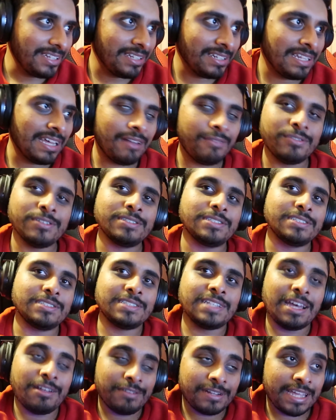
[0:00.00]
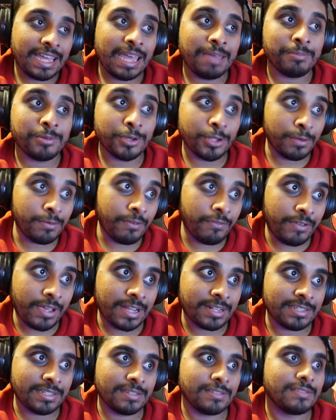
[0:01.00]
that game could have
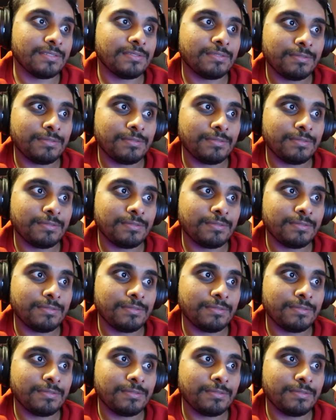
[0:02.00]
affected